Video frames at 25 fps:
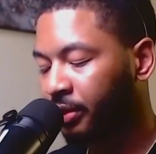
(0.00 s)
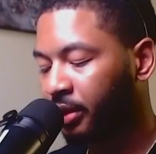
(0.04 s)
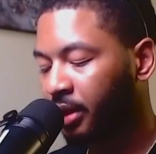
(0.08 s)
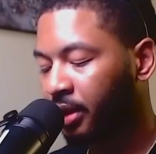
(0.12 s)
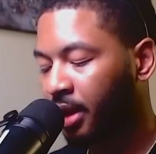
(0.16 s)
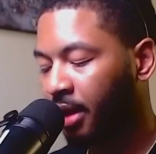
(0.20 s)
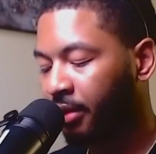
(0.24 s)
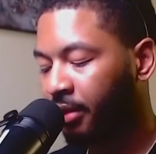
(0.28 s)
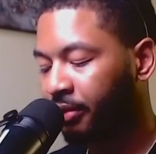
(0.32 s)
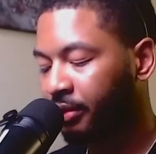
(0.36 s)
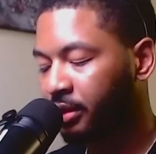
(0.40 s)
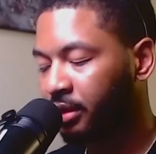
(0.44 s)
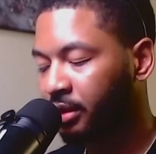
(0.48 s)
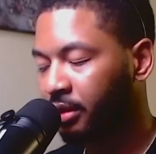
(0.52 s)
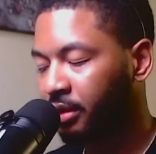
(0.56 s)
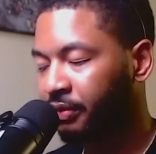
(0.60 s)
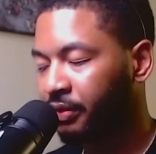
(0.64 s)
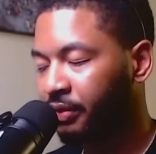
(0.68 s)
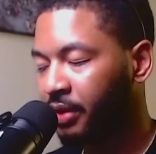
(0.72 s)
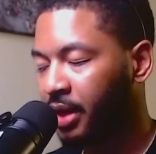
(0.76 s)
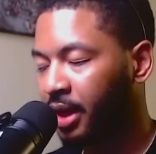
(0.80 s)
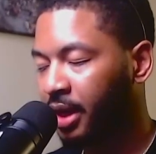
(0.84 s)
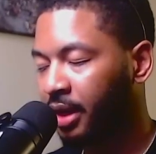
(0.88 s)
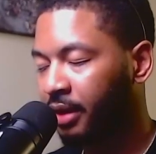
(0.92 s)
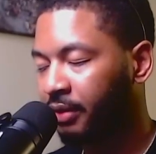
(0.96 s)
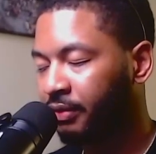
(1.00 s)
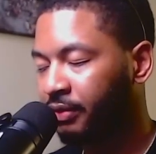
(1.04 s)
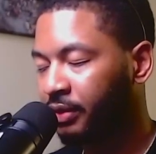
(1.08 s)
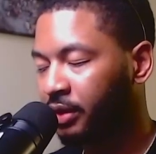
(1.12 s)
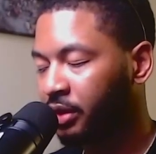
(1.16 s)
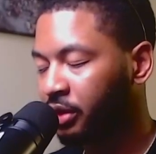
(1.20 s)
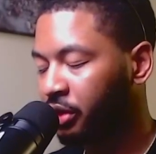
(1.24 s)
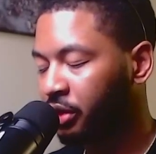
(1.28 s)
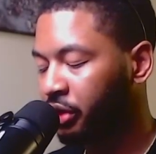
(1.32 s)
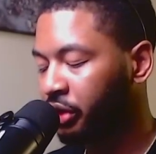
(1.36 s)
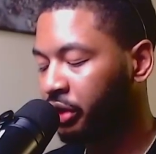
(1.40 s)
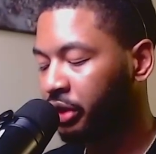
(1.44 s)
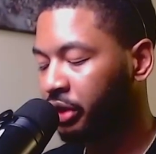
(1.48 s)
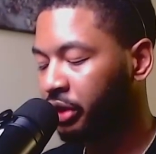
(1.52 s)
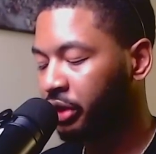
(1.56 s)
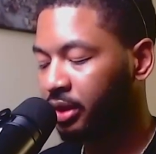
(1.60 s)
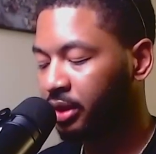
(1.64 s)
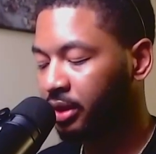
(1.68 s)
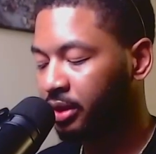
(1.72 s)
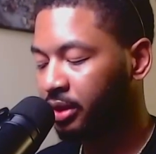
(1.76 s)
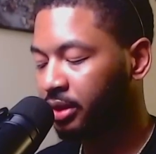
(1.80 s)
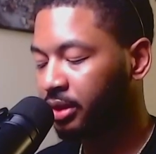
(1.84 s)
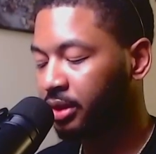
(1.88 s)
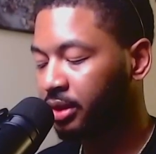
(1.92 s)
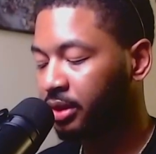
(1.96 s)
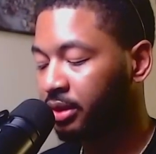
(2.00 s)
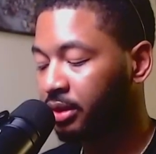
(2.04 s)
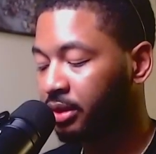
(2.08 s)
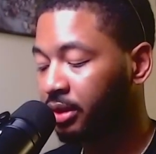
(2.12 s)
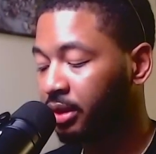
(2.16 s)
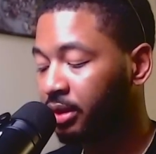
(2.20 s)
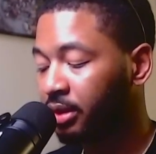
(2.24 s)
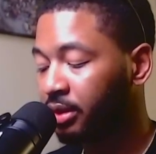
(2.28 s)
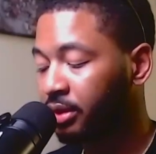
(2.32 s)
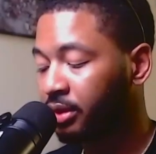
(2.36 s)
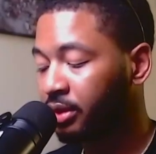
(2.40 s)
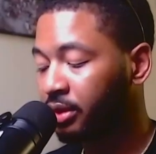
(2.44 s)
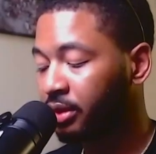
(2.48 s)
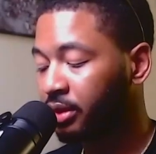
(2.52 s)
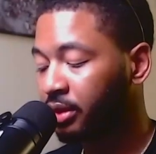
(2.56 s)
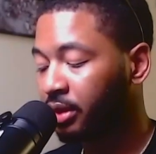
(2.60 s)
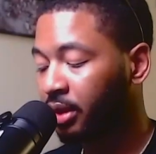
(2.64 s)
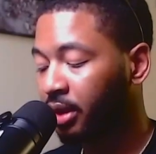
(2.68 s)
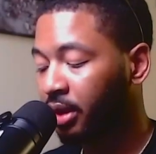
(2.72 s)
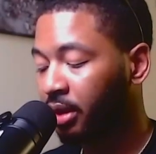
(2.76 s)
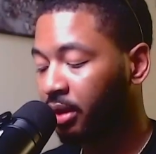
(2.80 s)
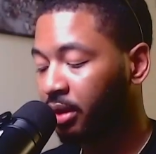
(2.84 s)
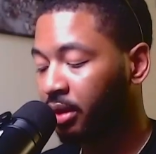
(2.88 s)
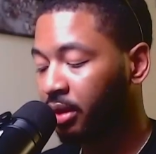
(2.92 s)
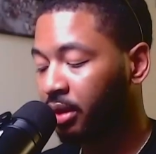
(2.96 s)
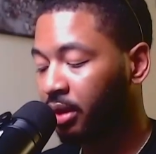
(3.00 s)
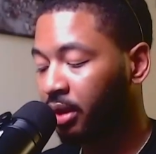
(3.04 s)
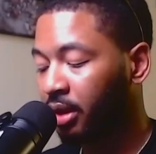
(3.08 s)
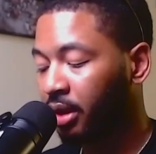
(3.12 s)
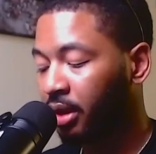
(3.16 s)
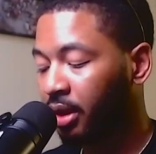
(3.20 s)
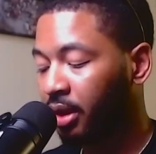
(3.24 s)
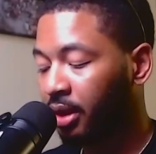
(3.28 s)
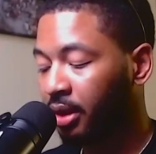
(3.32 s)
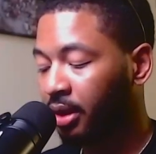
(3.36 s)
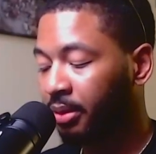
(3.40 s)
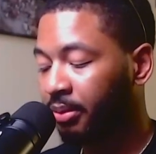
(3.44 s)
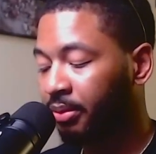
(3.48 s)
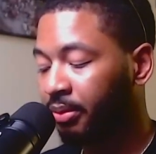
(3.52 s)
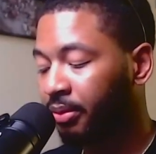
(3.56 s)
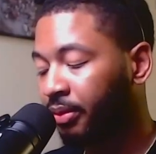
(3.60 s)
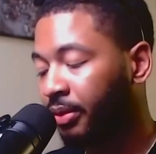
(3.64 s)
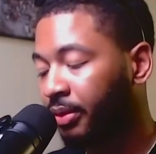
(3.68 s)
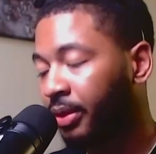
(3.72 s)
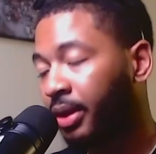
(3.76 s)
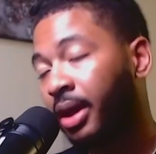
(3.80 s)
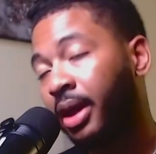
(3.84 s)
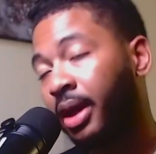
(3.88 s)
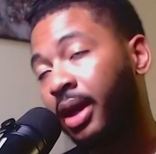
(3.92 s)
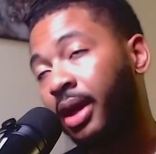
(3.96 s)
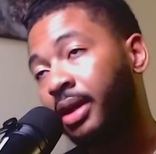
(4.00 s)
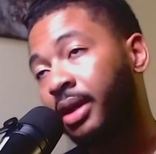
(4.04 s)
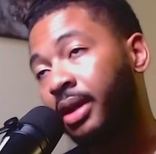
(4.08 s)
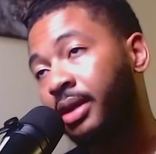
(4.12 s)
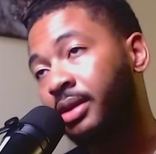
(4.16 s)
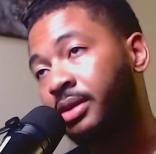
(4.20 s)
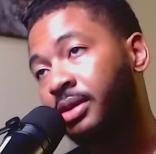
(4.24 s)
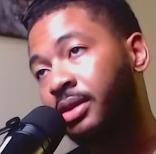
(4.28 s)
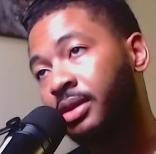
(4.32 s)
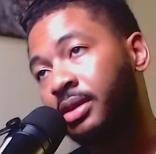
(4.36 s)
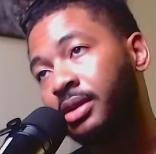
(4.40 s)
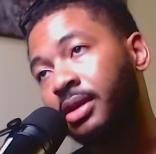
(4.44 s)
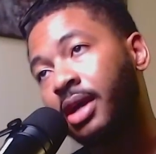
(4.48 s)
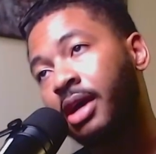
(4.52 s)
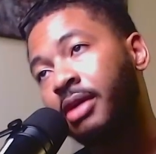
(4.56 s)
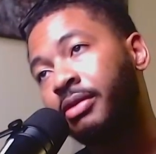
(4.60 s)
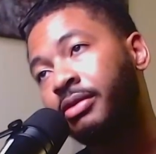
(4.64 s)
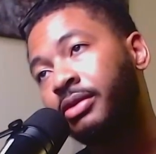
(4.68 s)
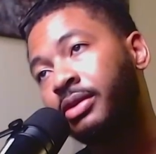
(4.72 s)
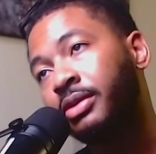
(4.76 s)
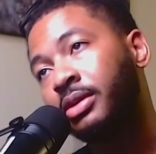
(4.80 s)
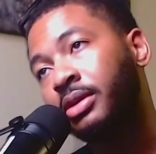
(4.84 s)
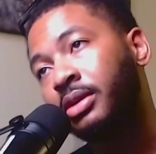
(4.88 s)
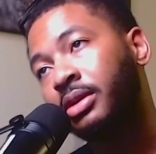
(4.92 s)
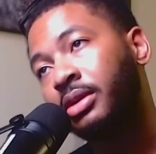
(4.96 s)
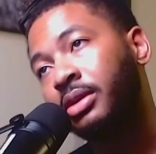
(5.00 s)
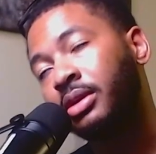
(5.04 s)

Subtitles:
F is the 5, G is the 6, A is the 7,